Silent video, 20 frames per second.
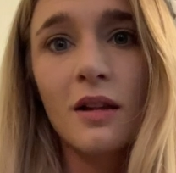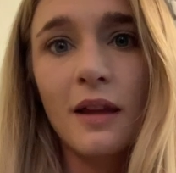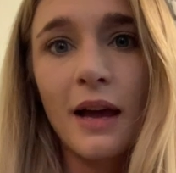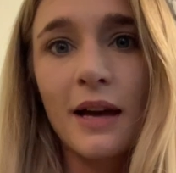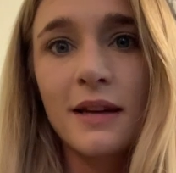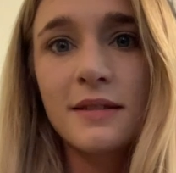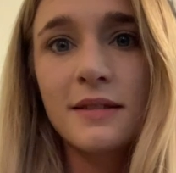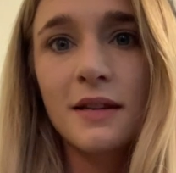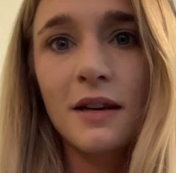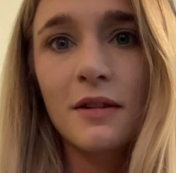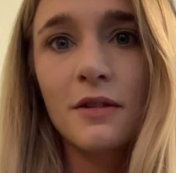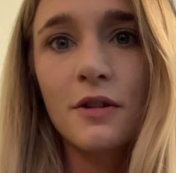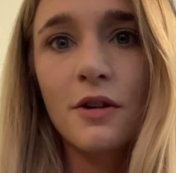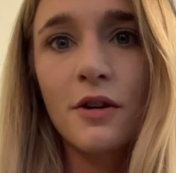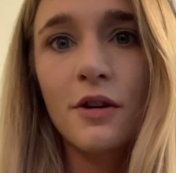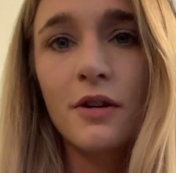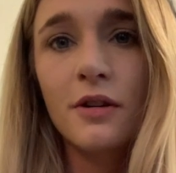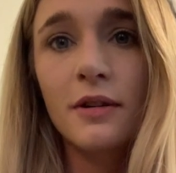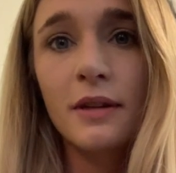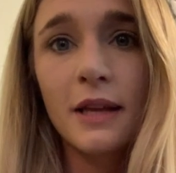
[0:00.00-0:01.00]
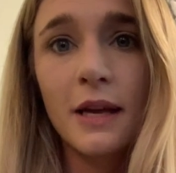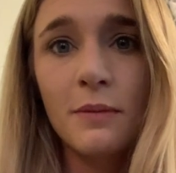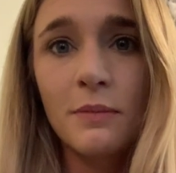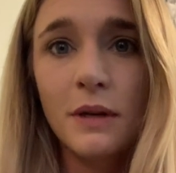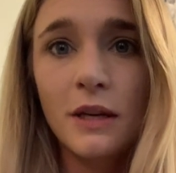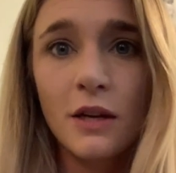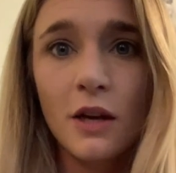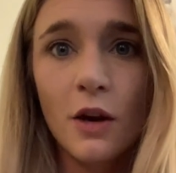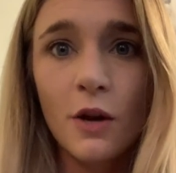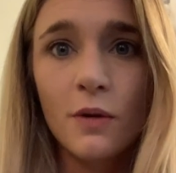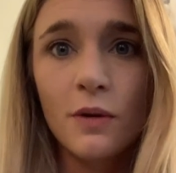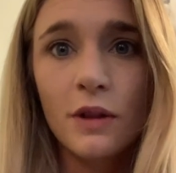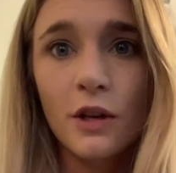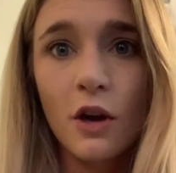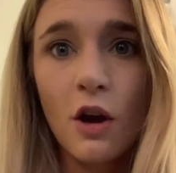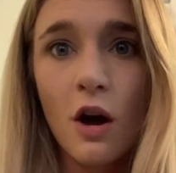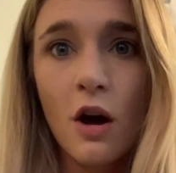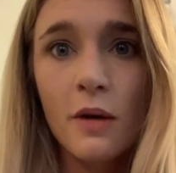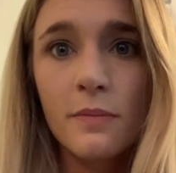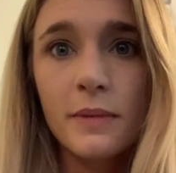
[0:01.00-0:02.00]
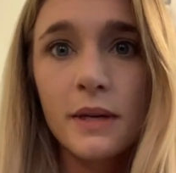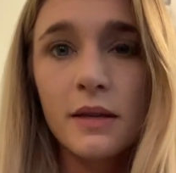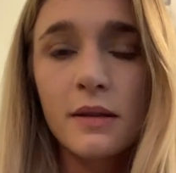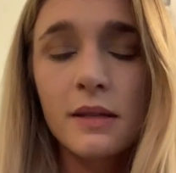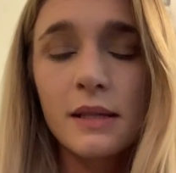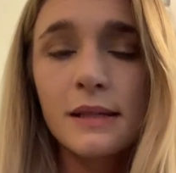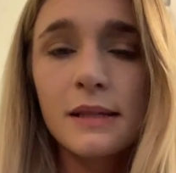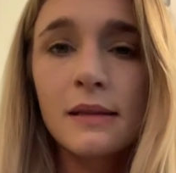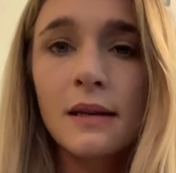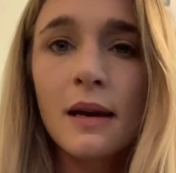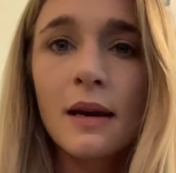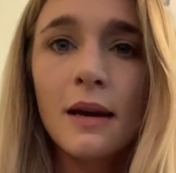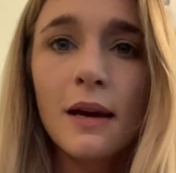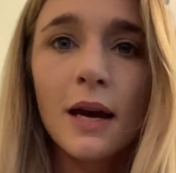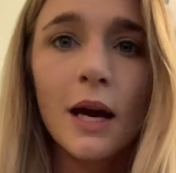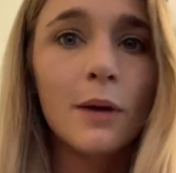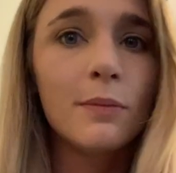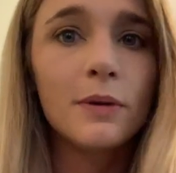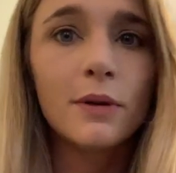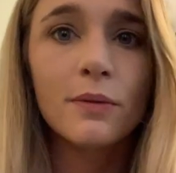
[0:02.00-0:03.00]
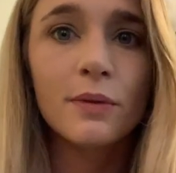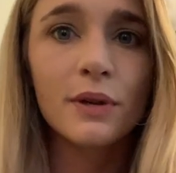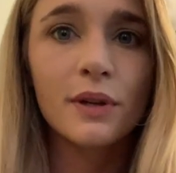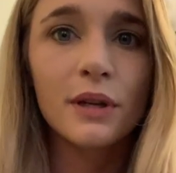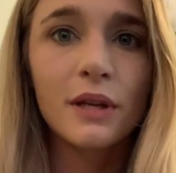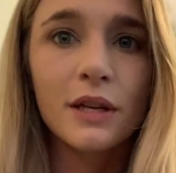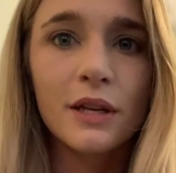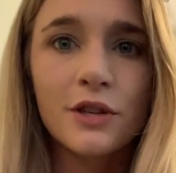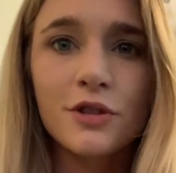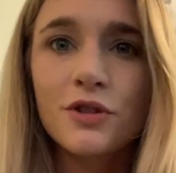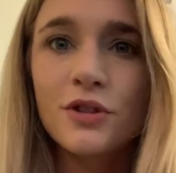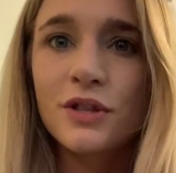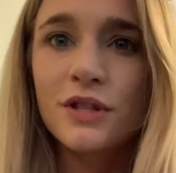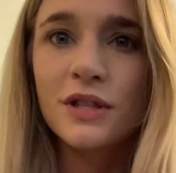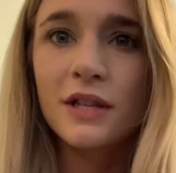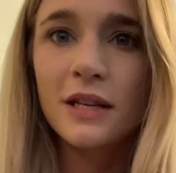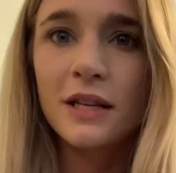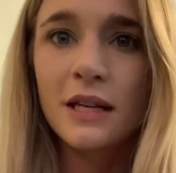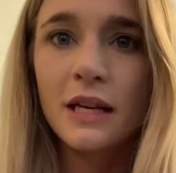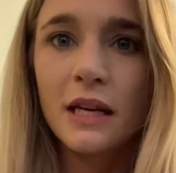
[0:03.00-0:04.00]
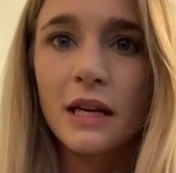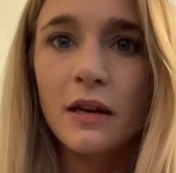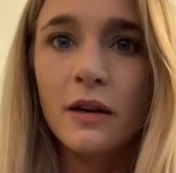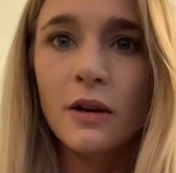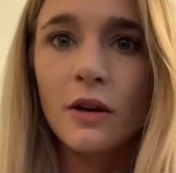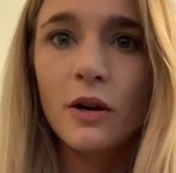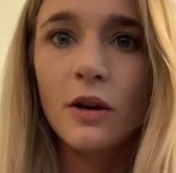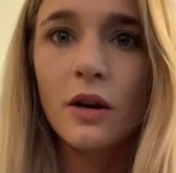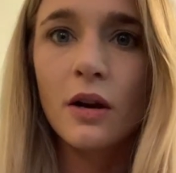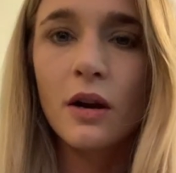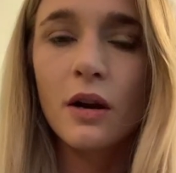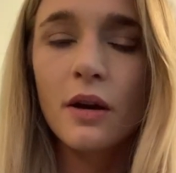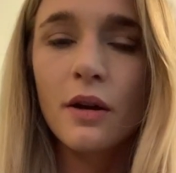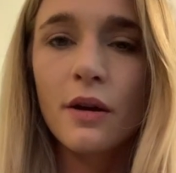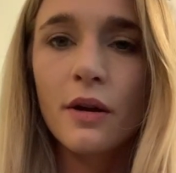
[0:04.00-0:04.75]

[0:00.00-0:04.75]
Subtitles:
last that long, let me know in the comments. I'd be really interested to hear